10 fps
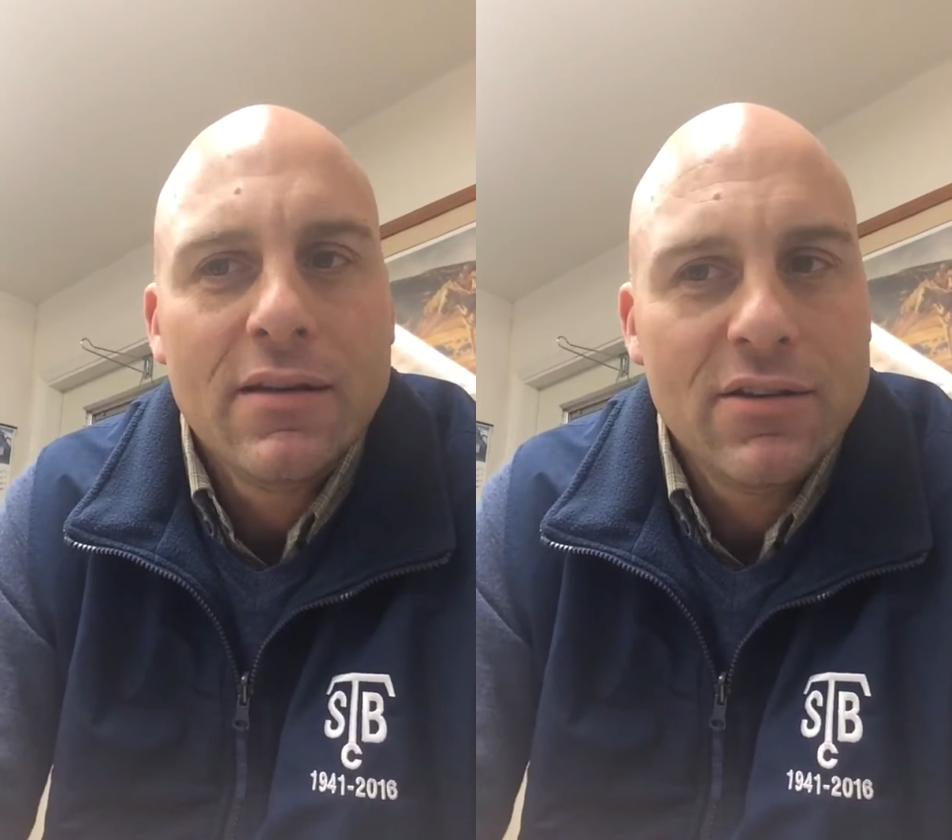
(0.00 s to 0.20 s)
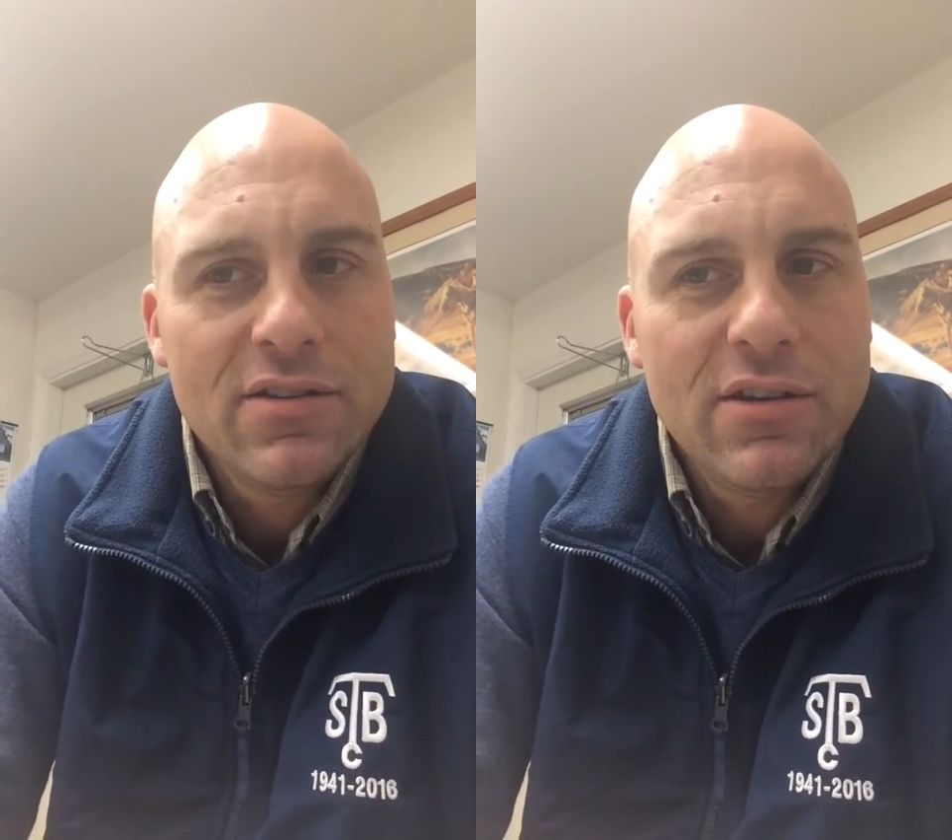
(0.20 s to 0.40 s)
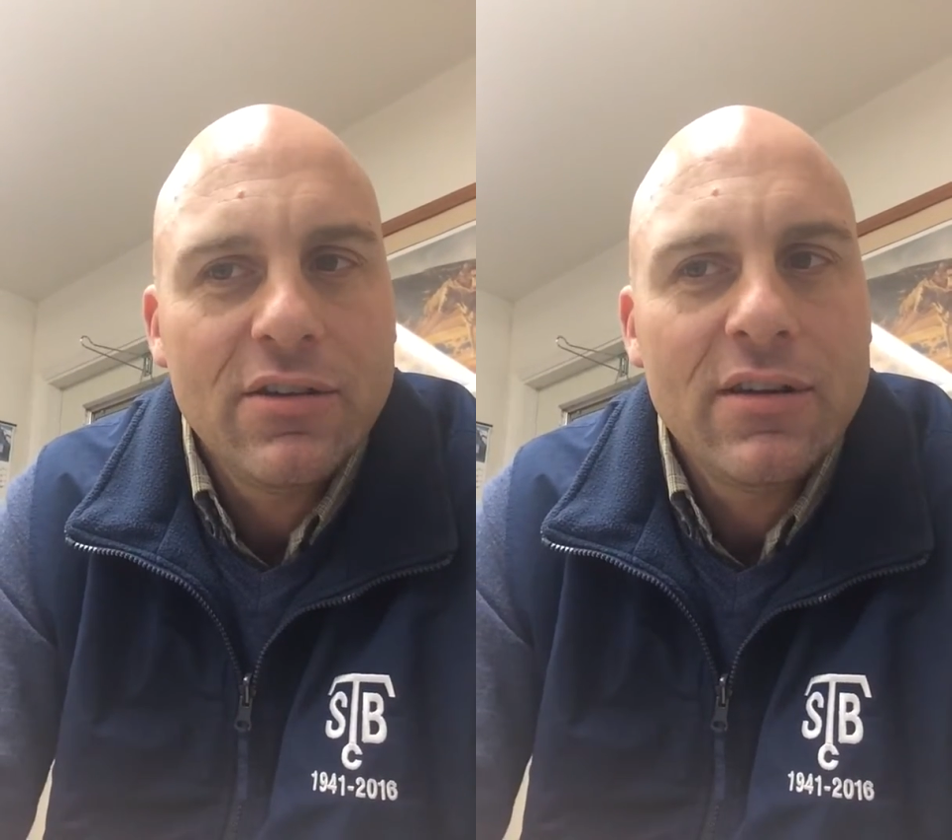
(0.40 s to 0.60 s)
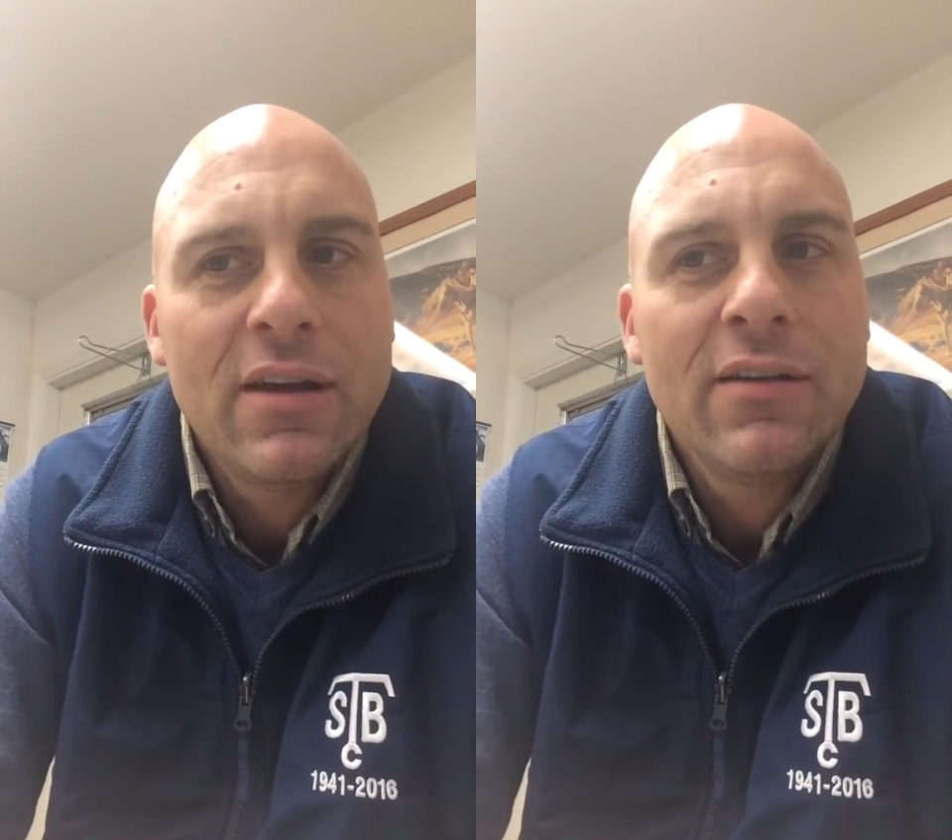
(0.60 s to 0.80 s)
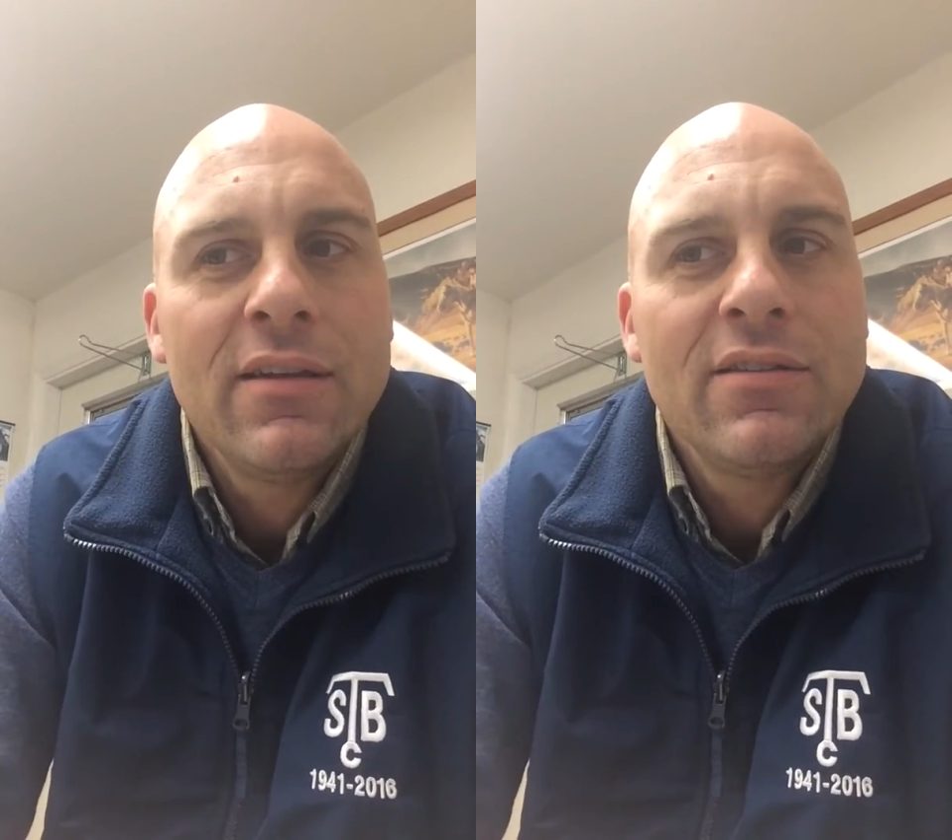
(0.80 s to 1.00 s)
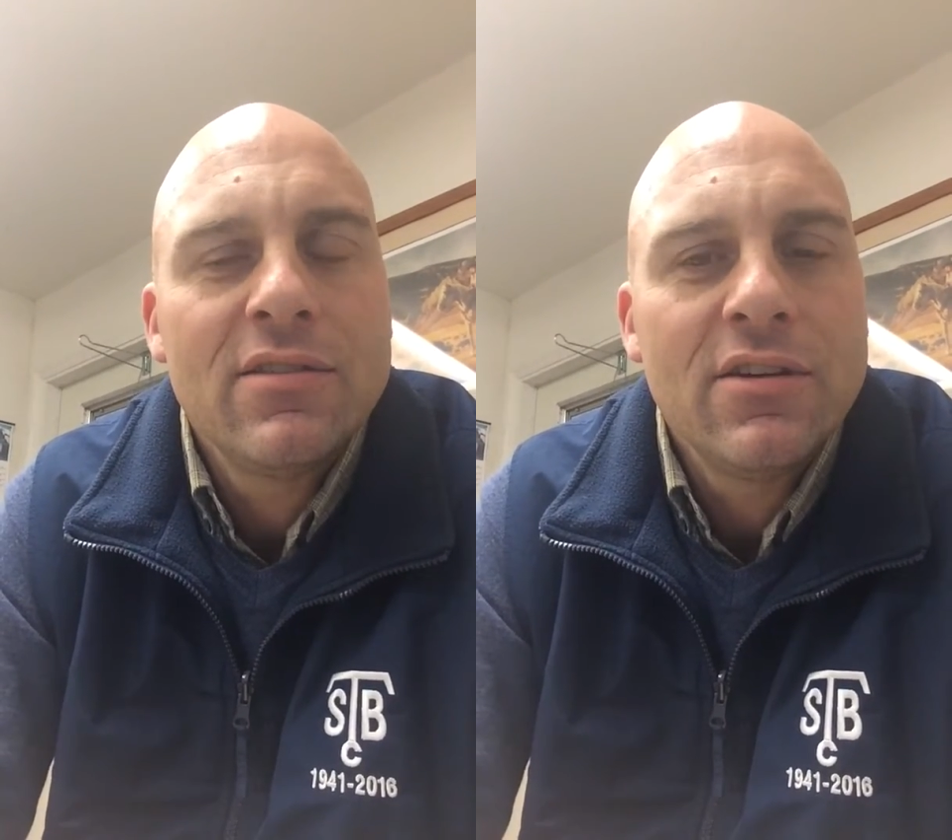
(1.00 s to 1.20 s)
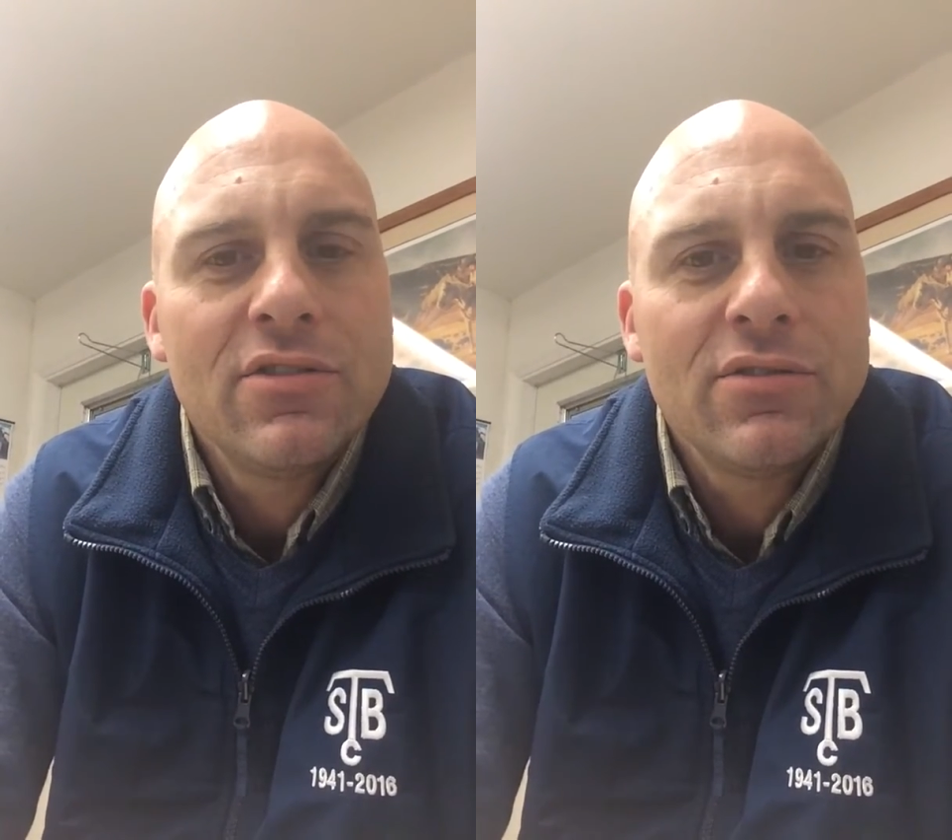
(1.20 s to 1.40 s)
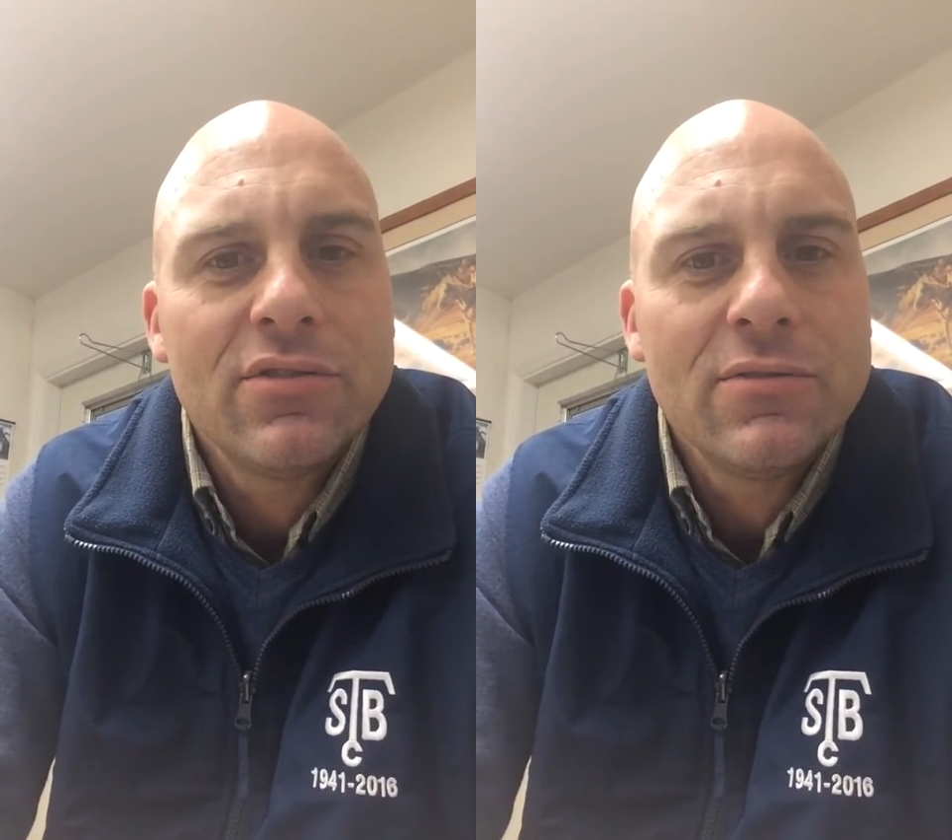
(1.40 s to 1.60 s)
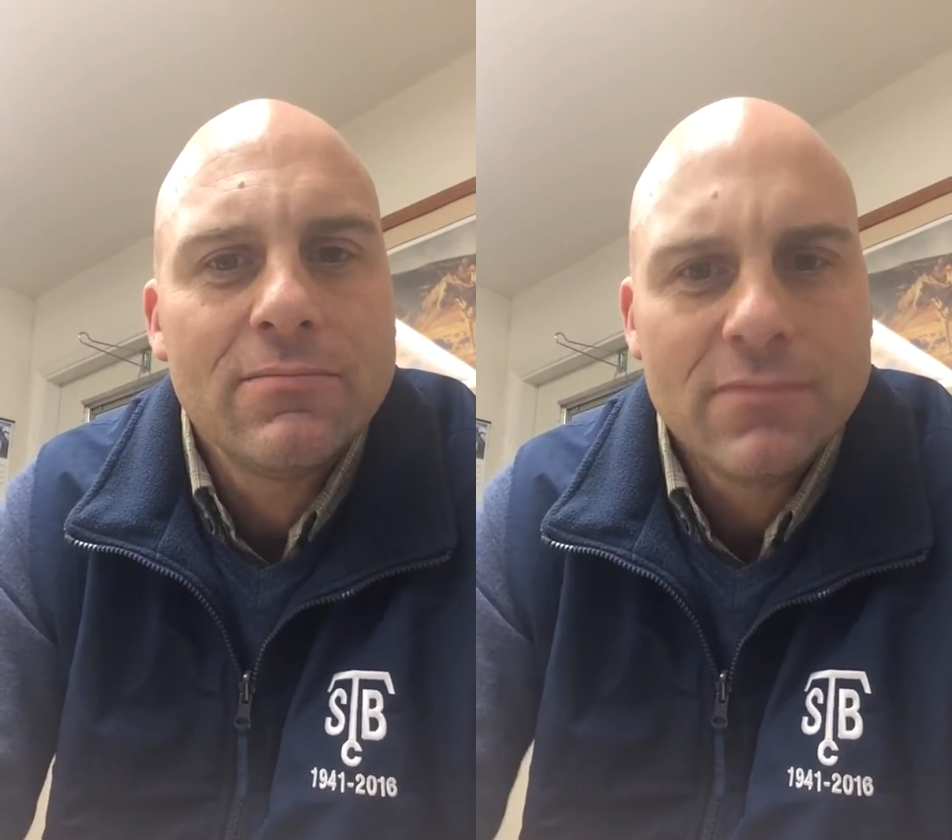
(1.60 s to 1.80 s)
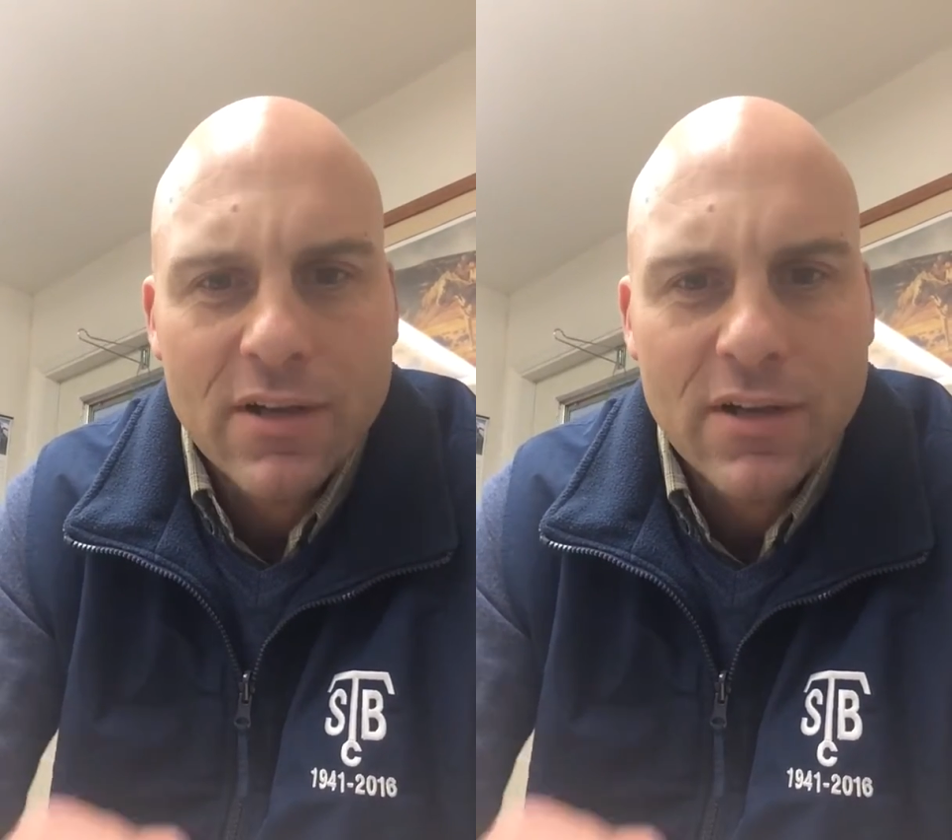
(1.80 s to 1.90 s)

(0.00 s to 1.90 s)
Distill it down to the essentials,